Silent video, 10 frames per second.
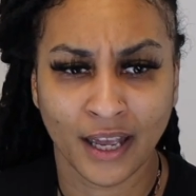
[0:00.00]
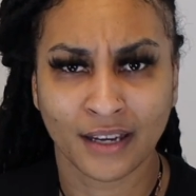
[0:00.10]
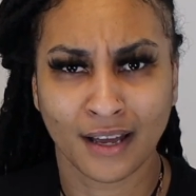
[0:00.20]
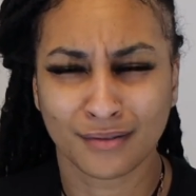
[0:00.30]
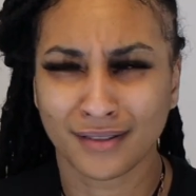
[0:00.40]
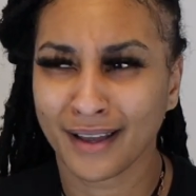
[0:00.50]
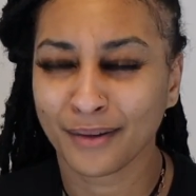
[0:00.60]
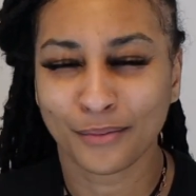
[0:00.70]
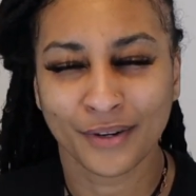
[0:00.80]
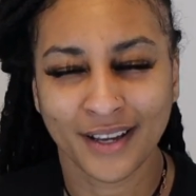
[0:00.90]
And I was
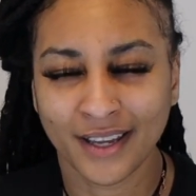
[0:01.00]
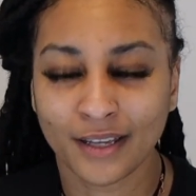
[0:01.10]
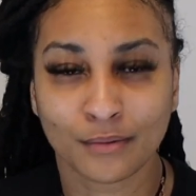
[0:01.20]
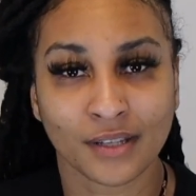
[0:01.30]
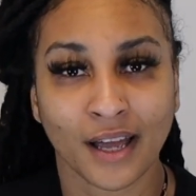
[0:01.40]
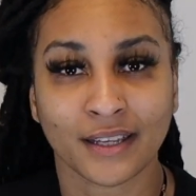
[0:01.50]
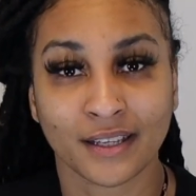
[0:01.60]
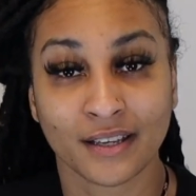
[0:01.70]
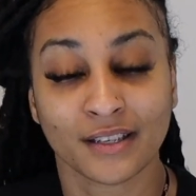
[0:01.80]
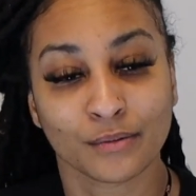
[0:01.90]
like, what? He was like,
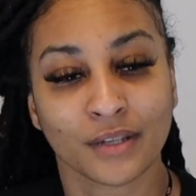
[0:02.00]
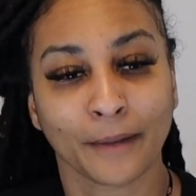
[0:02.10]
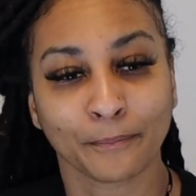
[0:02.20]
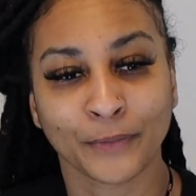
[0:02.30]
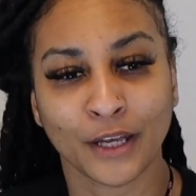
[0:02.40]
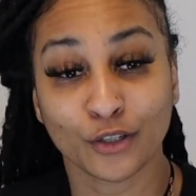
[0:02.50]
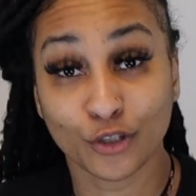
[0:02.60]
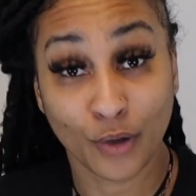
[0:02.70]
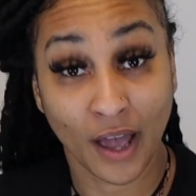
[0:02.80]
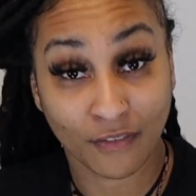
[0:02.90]
yeah. He was like,
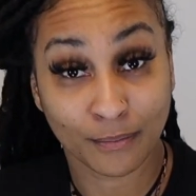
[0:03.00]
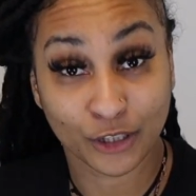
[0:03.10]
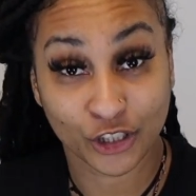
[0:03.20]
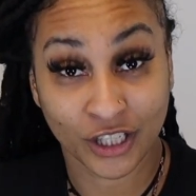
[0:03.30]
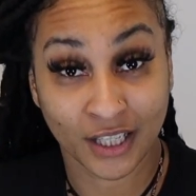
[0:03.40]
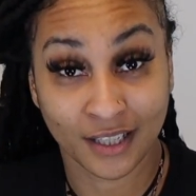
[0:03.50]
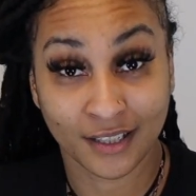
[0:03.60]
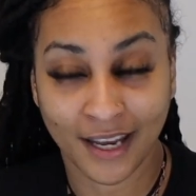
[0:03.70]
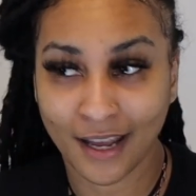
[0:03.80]
do you have a machine?